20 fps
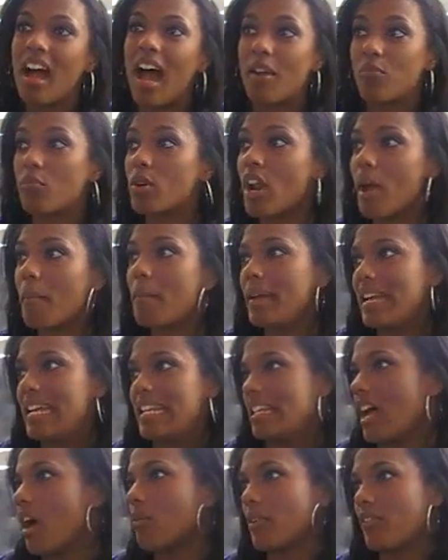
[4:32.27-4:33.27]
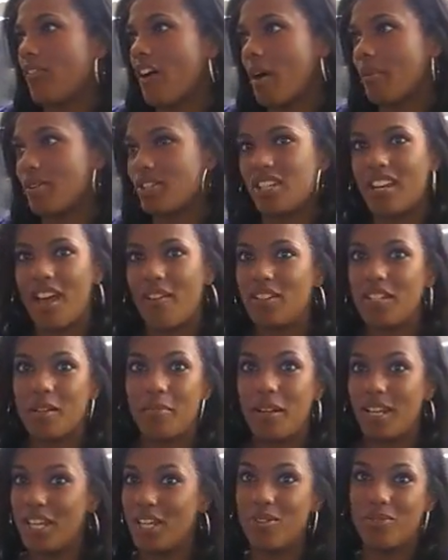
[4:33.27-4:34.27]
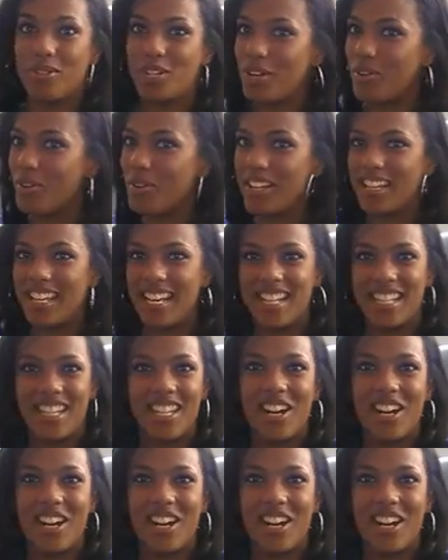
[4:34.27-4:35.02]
and when I meet up with her, which inevitably you do at these,